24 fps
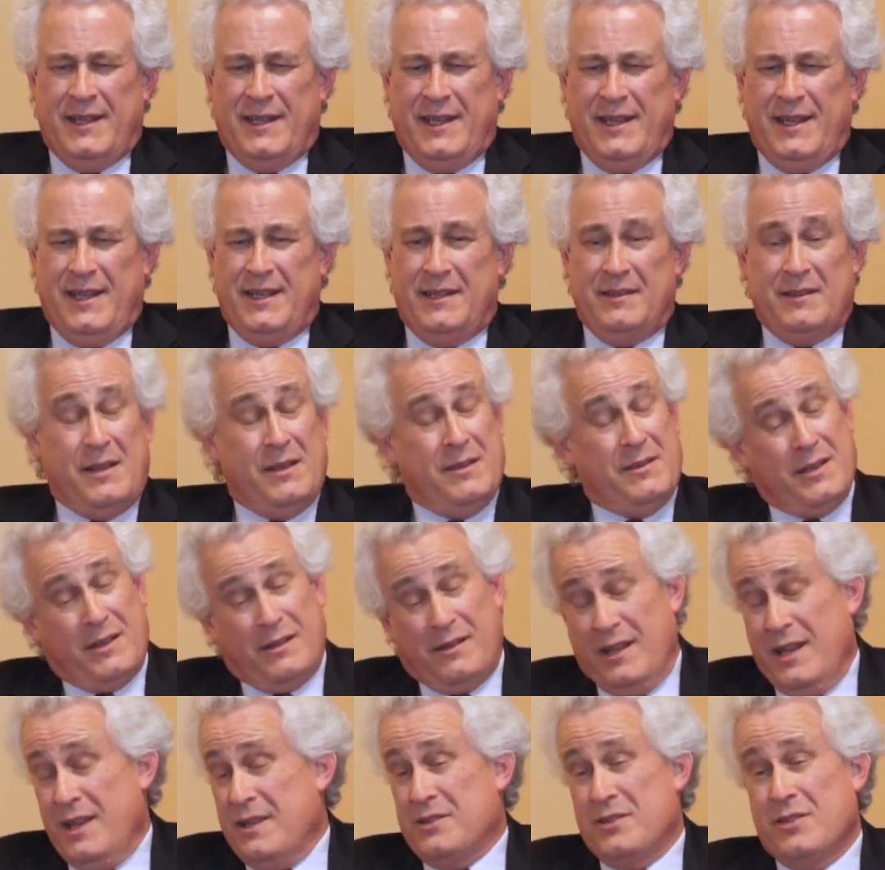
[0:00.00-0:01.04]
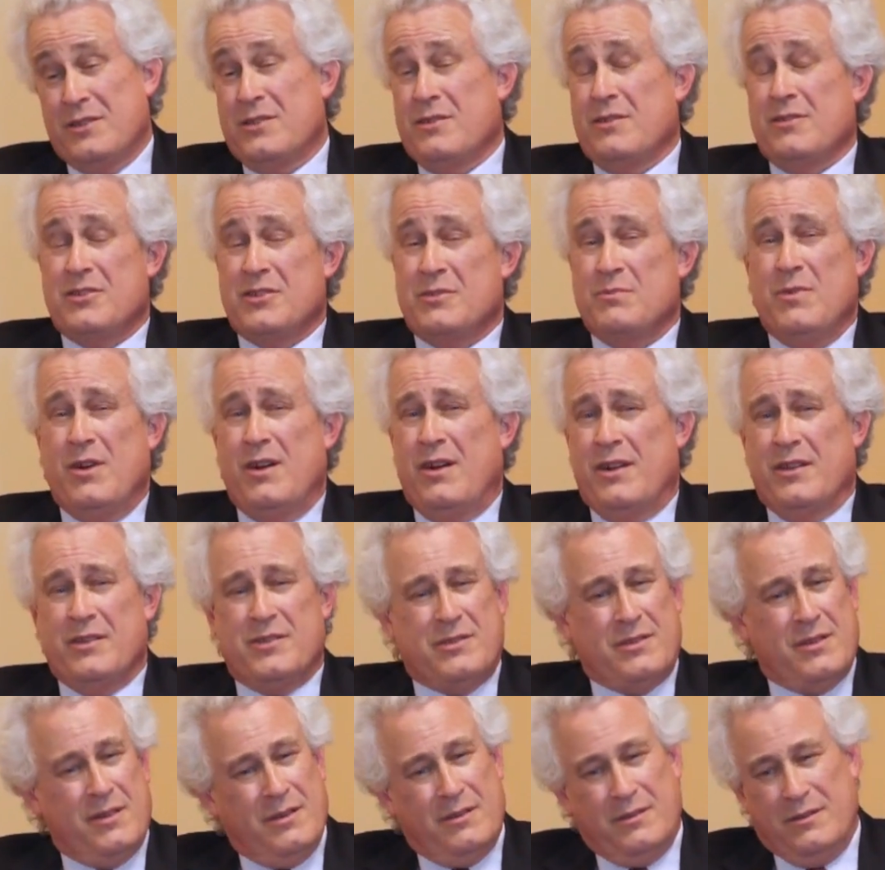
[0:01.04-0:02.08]
And the classes are small,
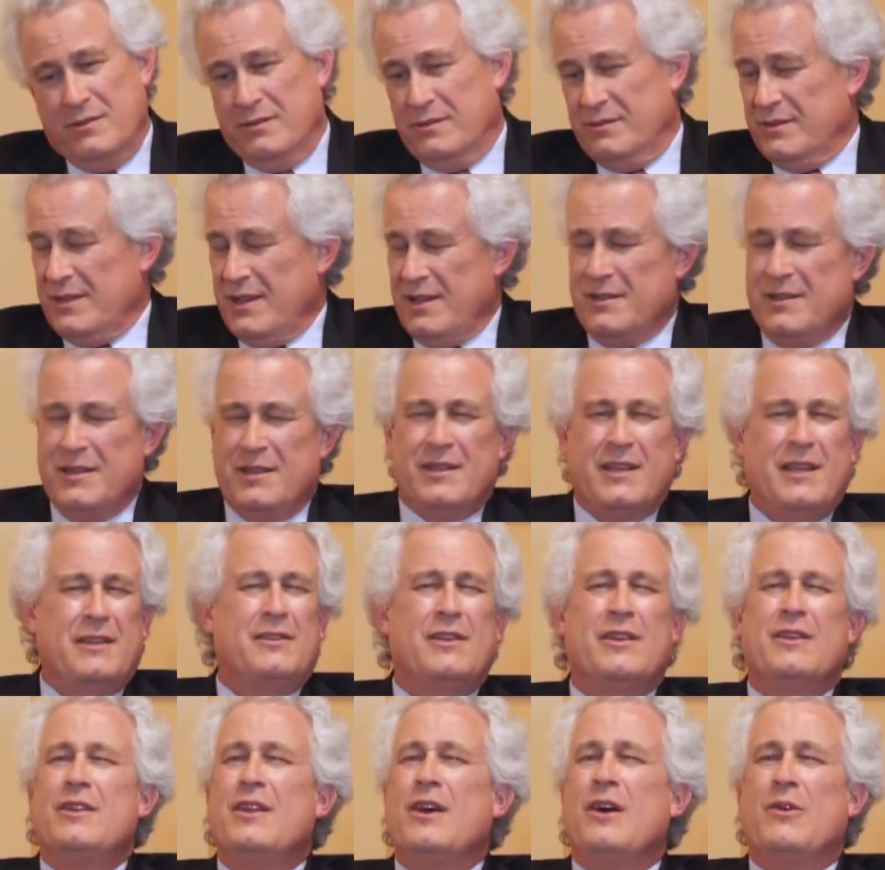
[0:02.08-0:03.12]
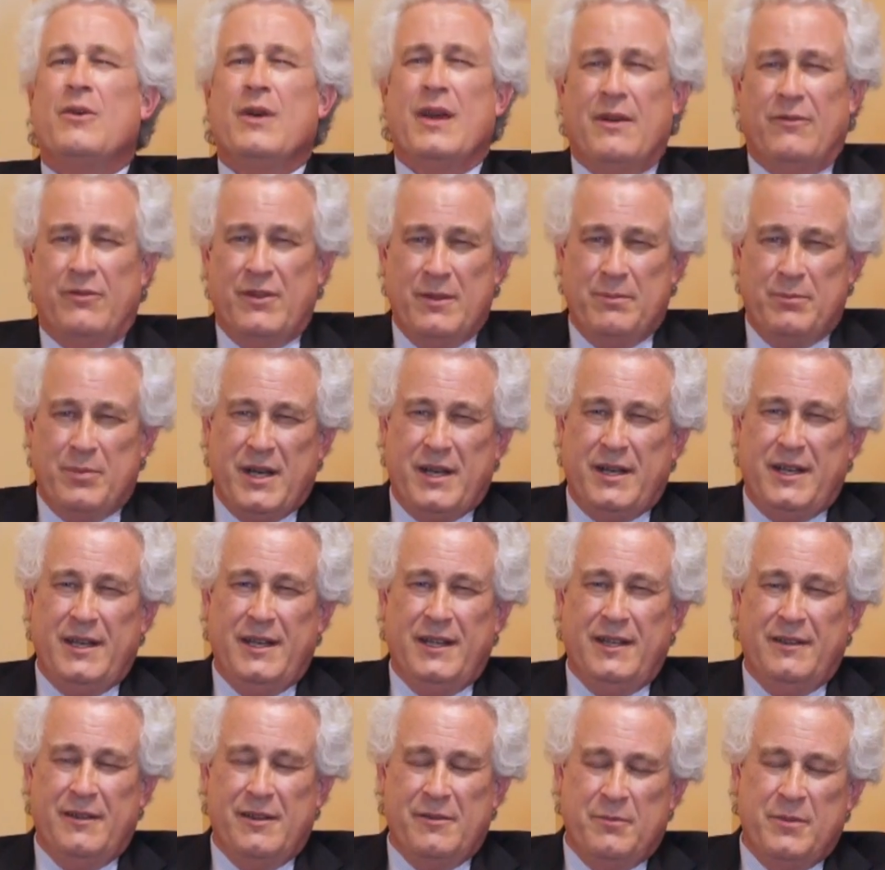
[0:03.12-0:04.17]
so you get to know
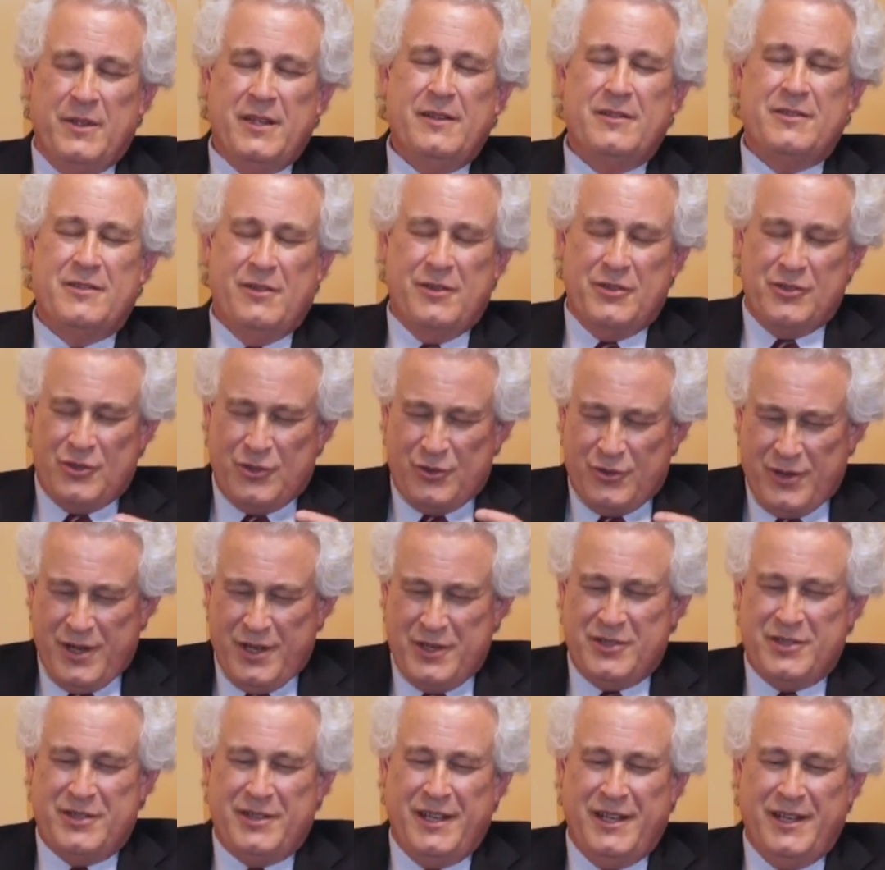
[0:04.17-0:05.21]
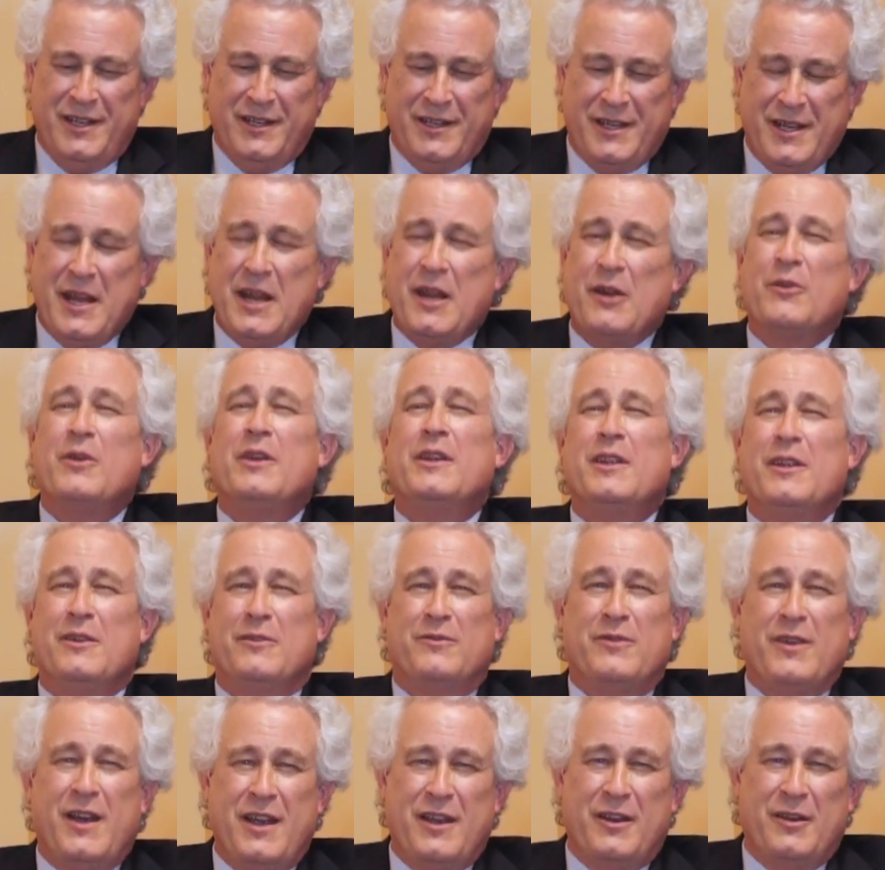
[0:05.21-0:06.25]
everybody, and there is a trusting, caring
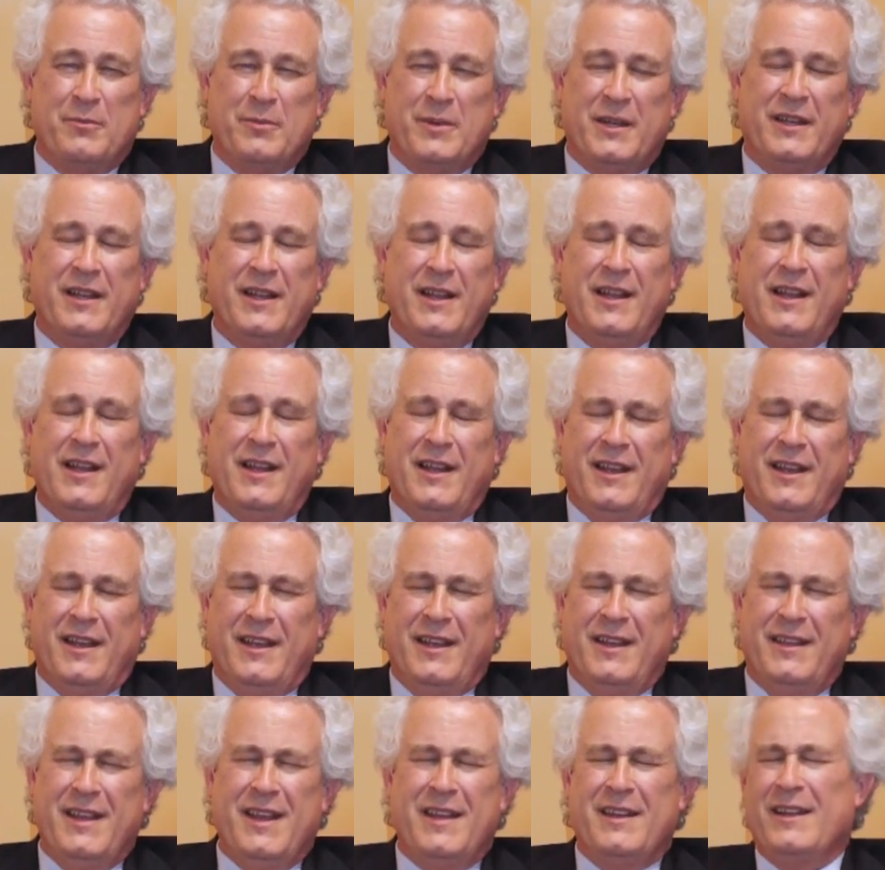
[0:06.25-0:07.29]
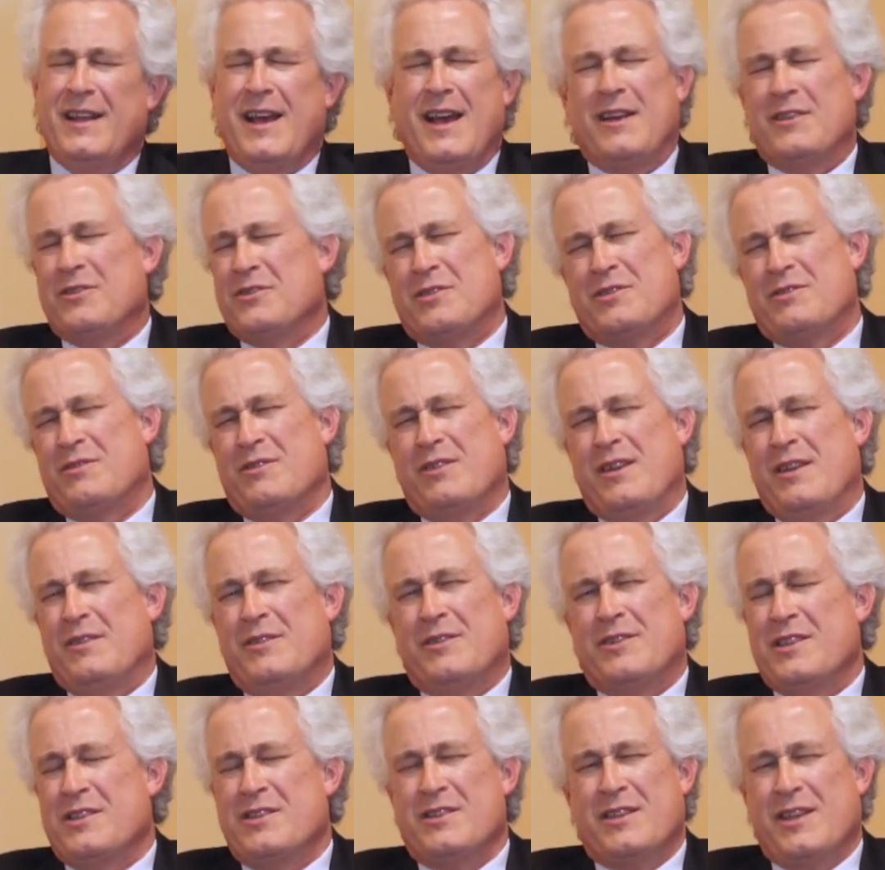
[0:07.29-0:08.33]
environment, and that allows
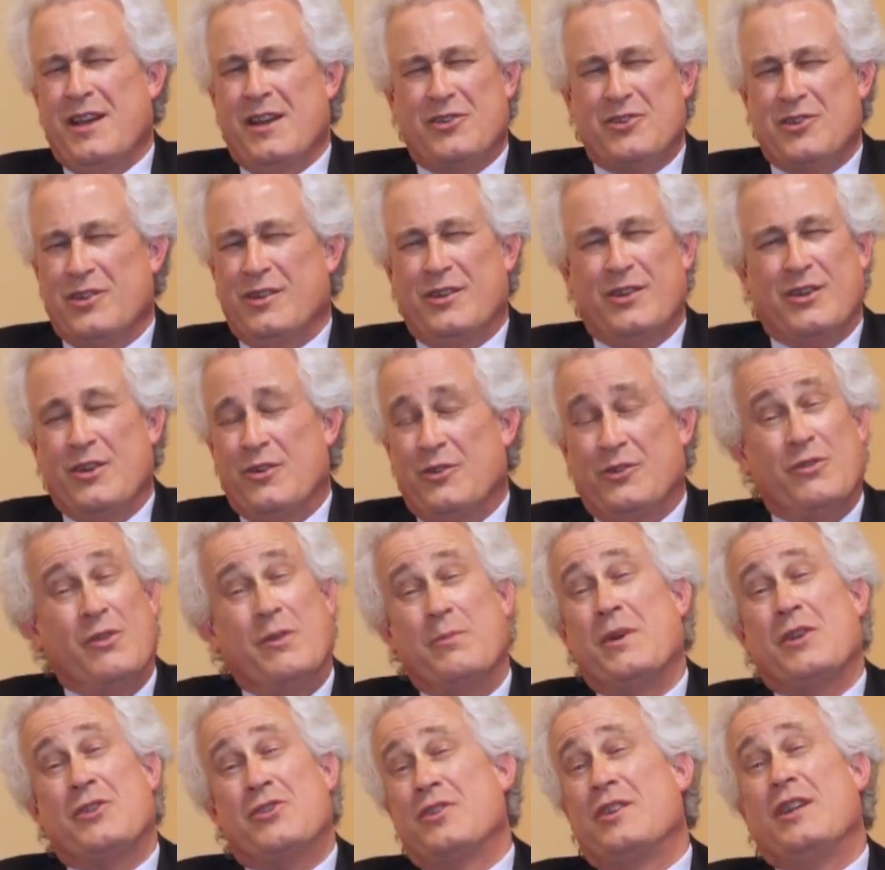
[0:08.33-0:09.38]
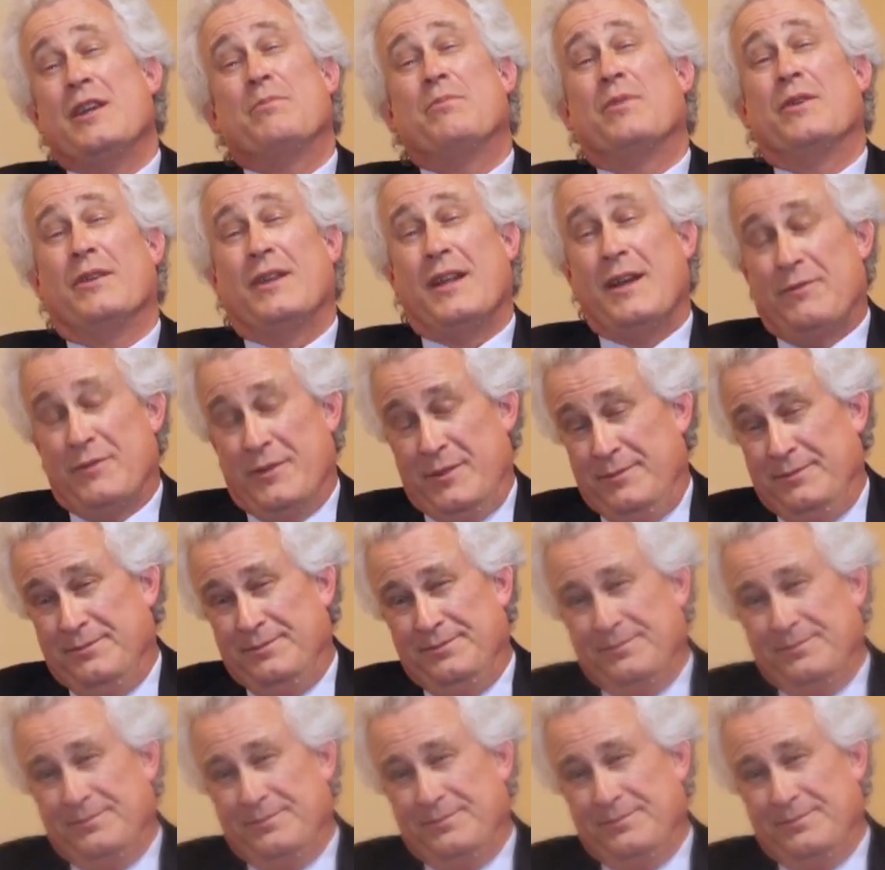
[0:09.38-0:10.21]
discussion to go to a much deeper level.